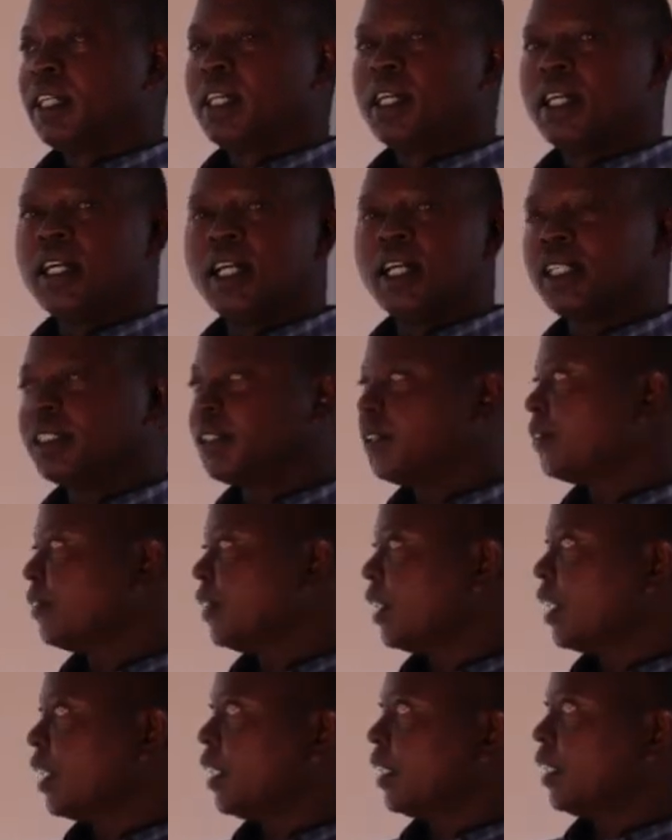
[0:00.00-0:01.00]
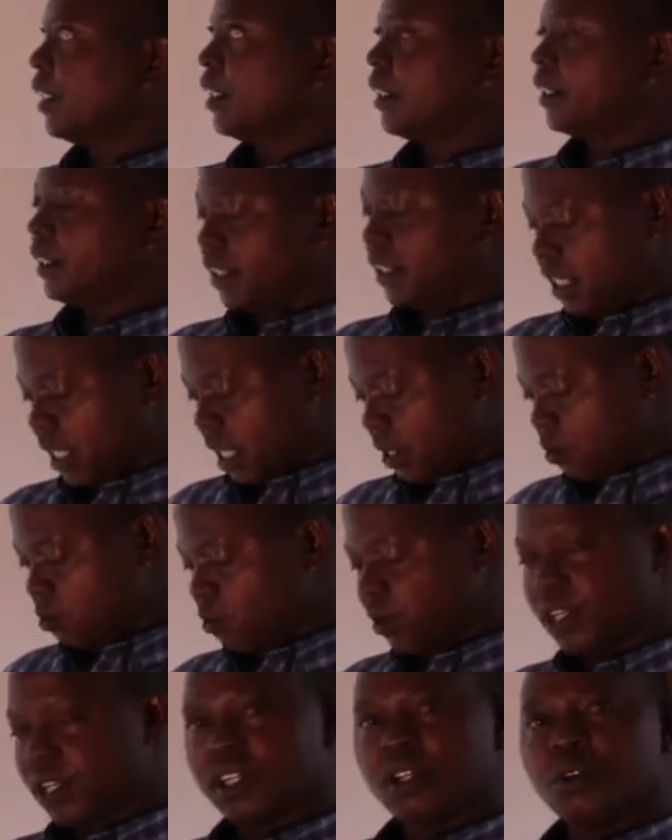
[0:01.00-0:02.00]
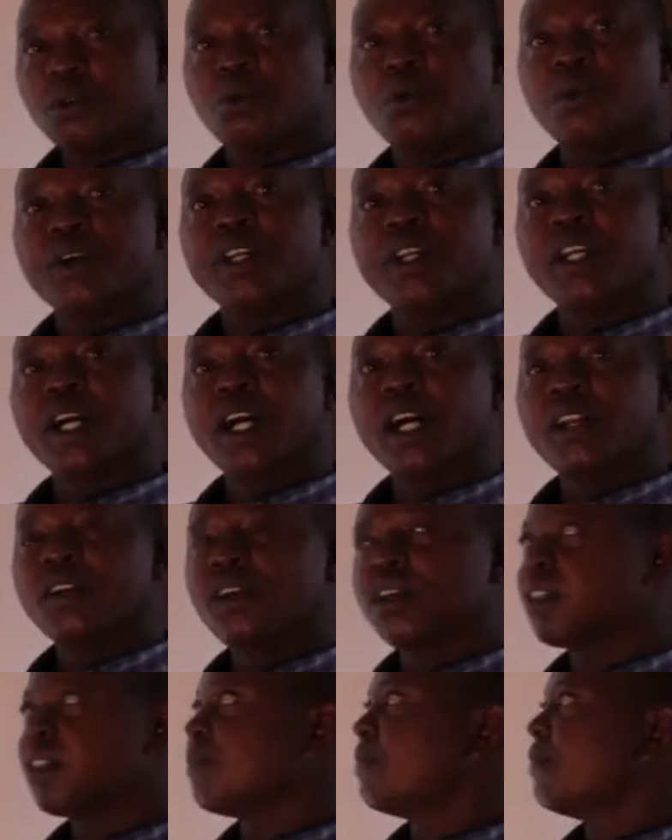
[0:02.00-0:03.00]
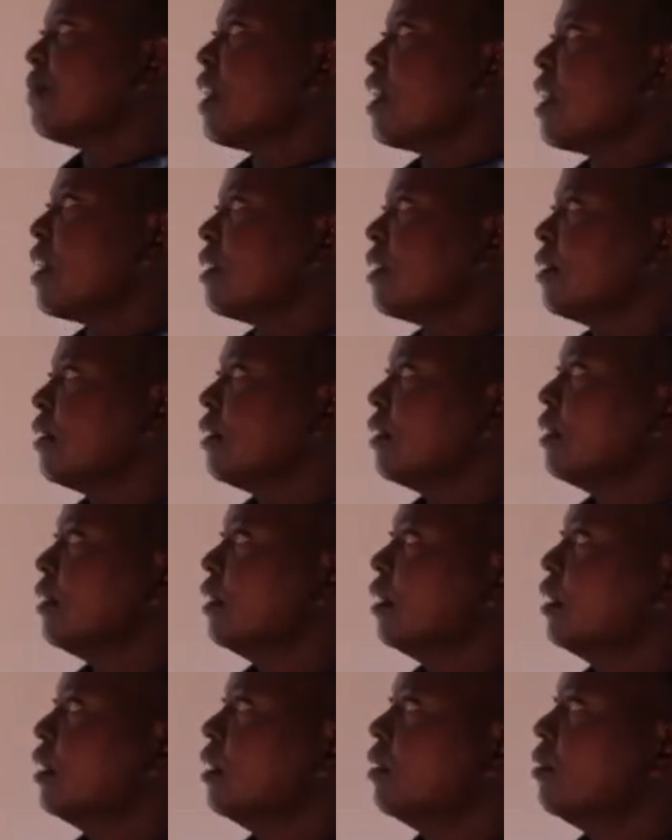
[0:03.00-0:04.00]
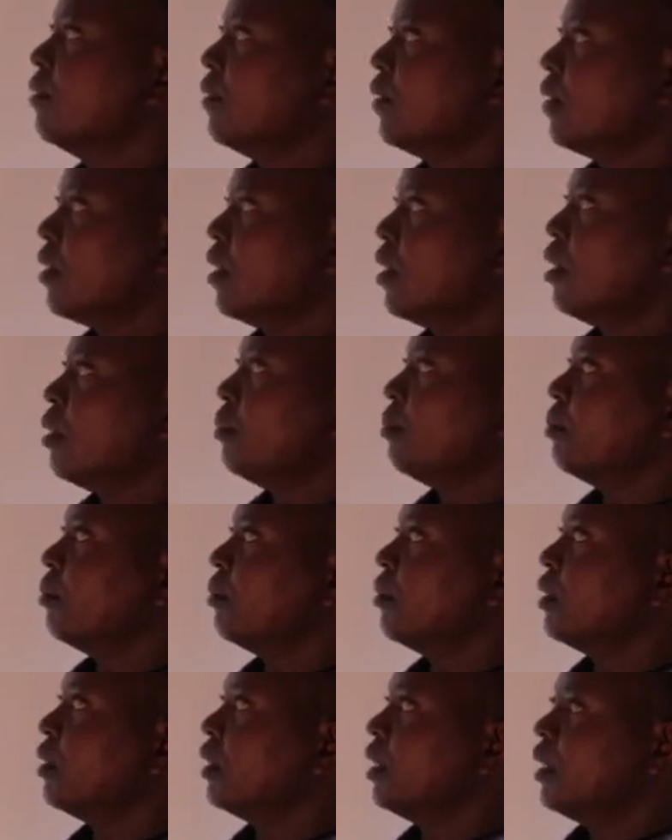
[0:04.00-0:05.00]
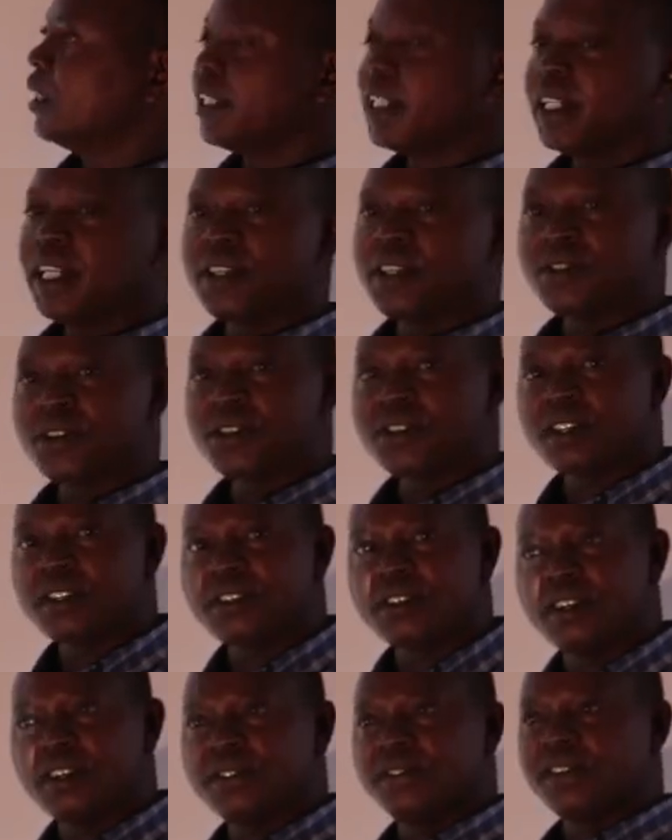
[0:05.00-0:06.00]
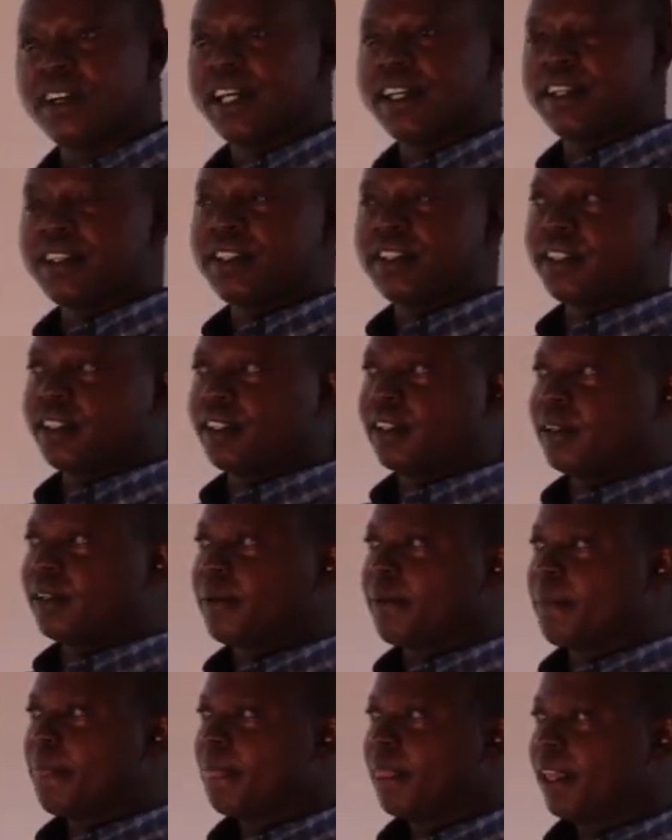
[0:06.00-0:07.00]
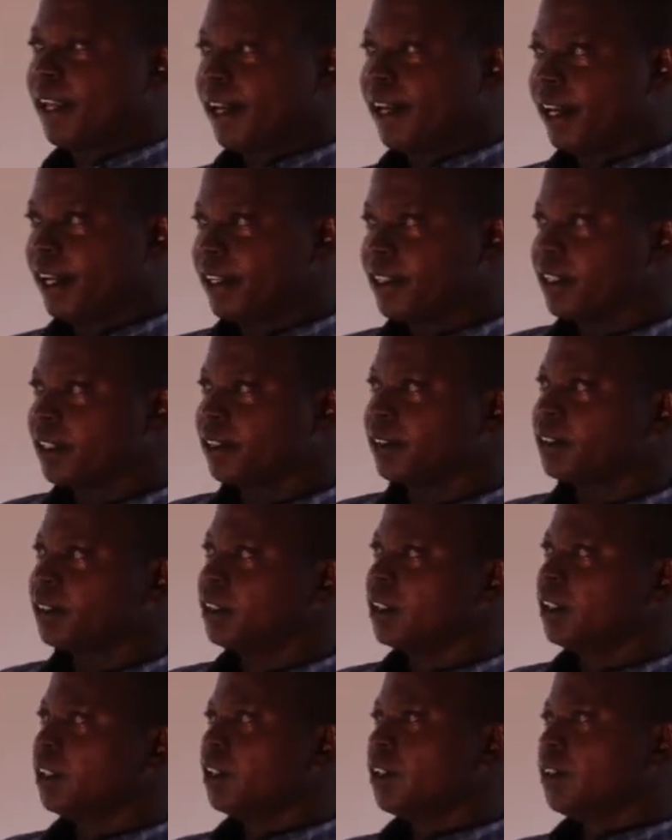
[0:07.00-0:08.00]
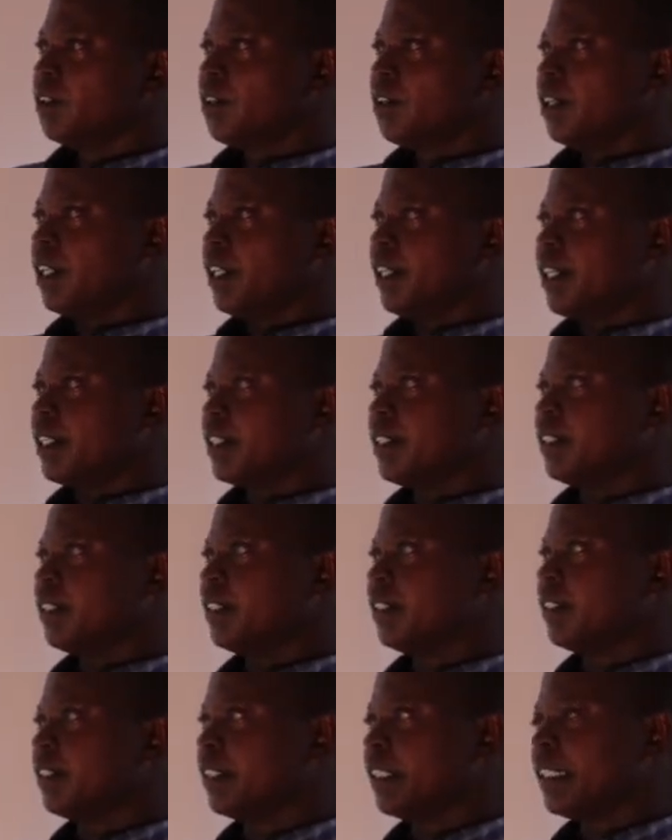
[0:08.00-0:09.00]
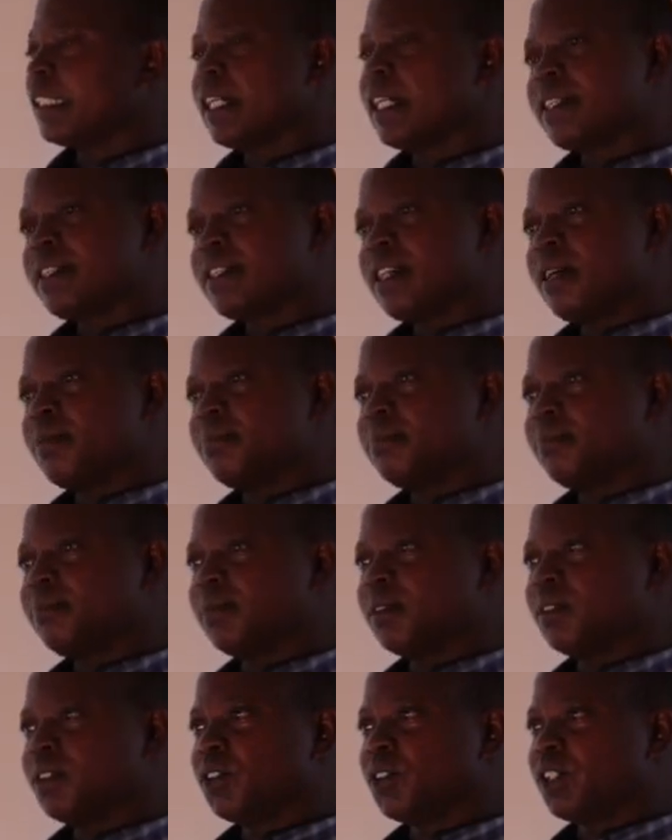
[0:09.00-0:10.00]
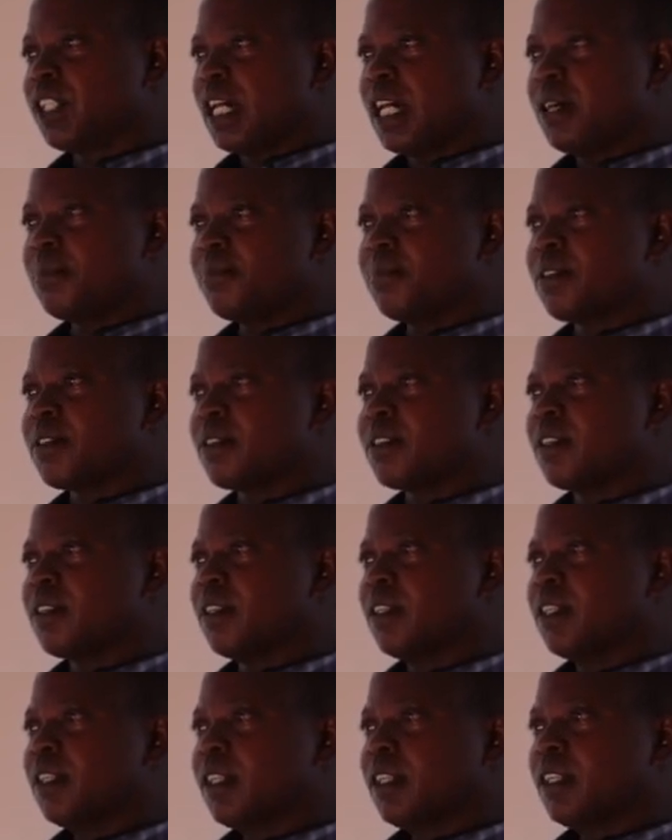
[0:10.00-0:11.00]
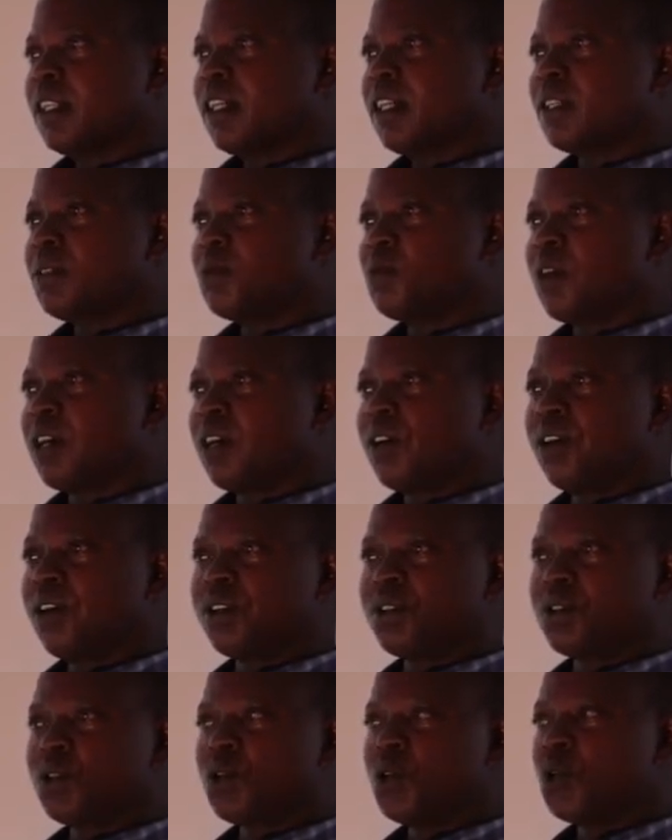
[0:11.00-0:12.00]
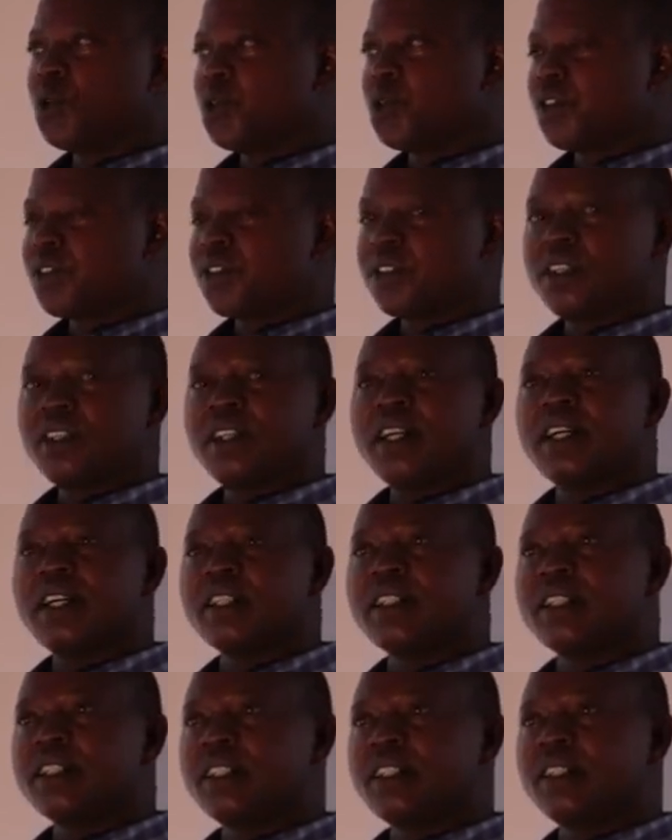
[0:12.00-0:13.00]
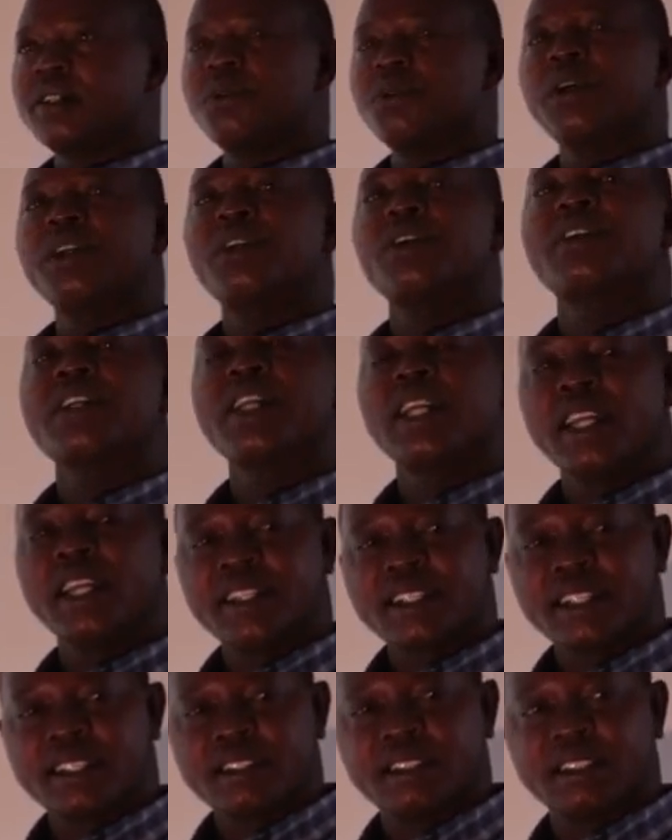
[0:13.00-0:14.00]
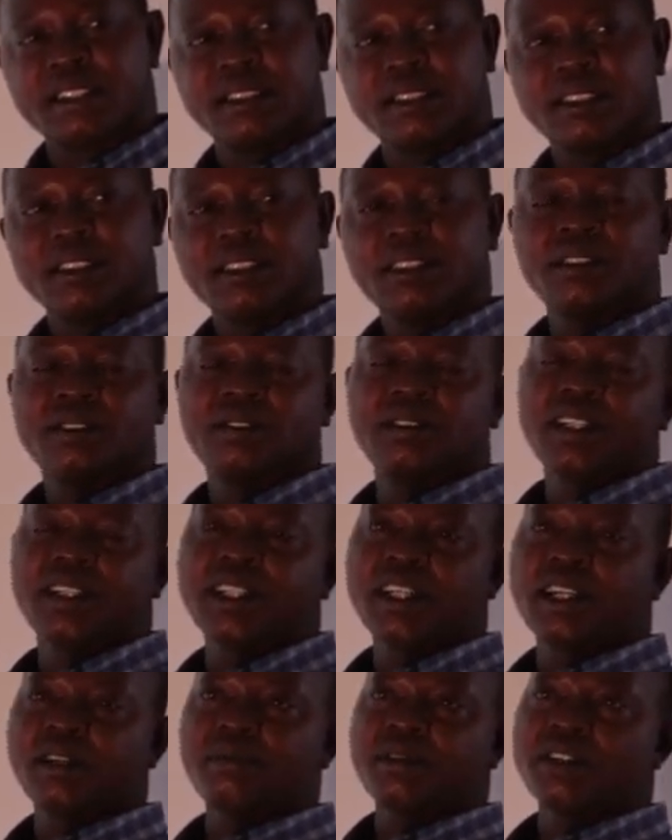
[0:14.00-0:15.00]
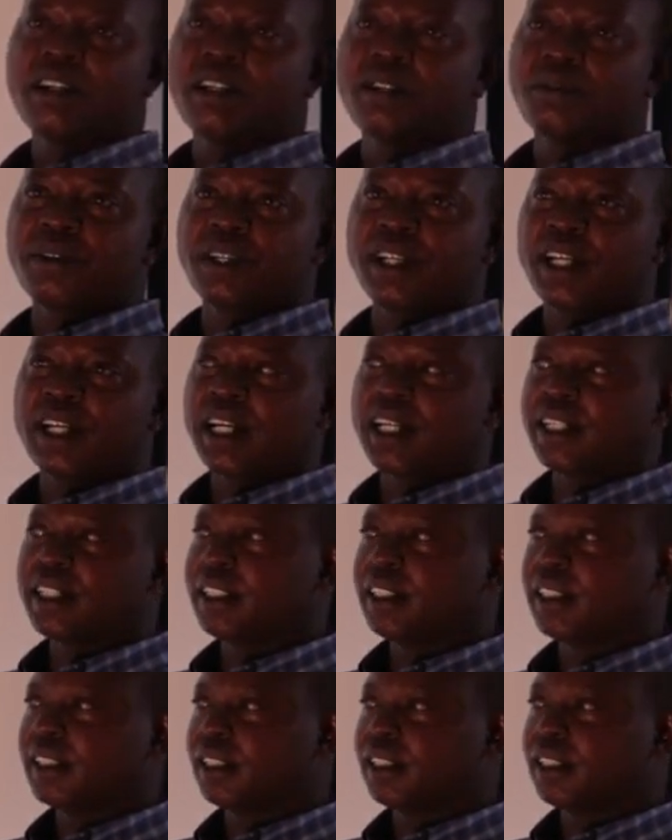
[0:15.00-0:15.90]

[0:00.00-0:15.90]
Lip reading: And today, as well, we are not far from the sources of light energy. Only that there are some terms that we are going to use that were not related to the terms that we had